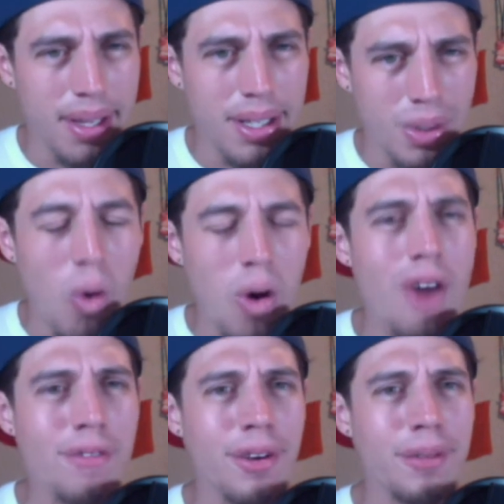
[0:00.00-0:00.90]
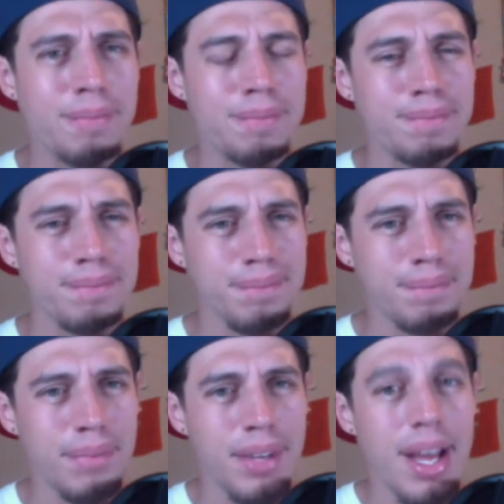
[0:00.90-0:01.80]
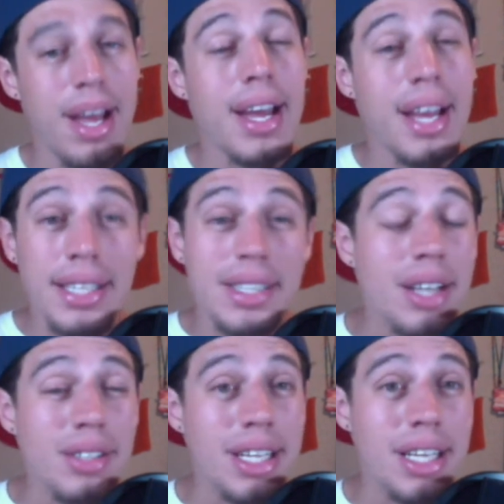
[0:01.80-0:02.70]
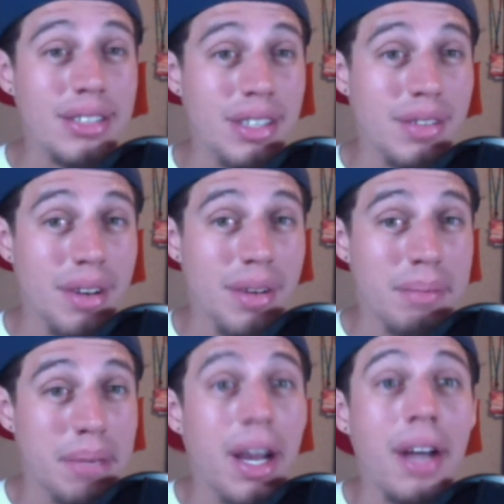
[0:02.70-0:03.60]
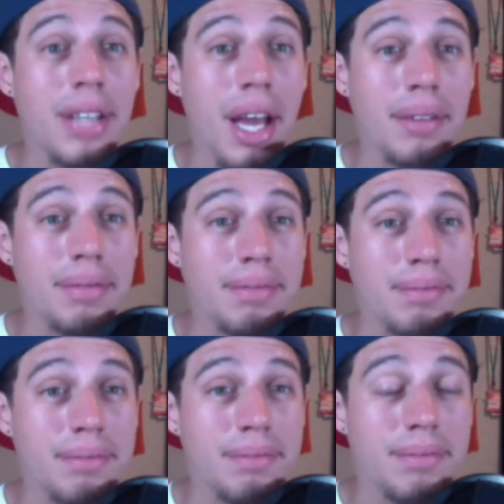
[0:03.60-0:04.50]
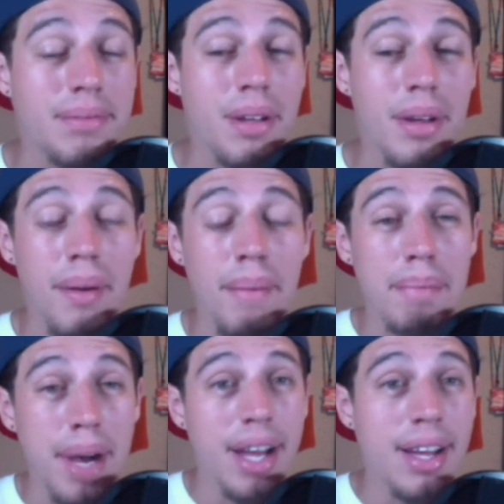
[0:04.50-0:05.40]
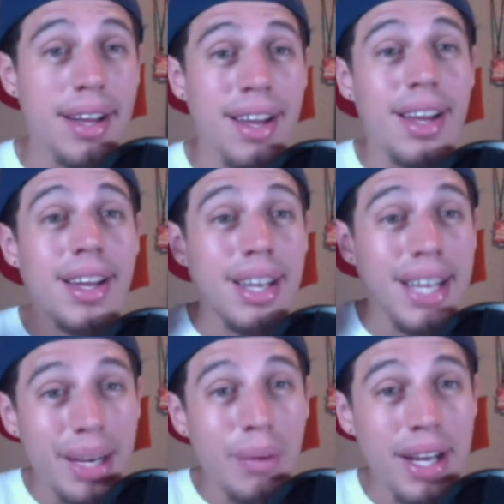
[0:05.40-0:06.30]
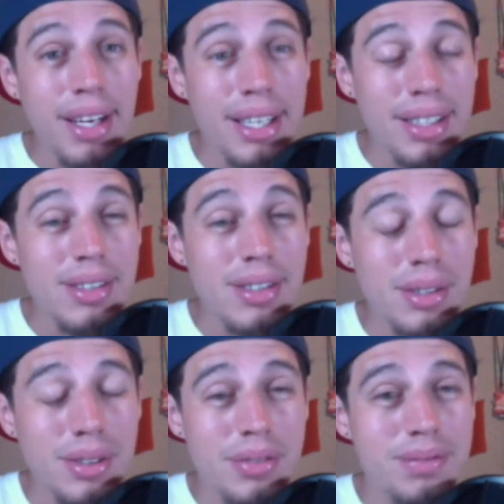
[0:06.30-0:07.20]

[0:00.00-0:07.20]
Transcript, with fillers: Cole Caulfield. His contract hasn't even begun yet, but he went into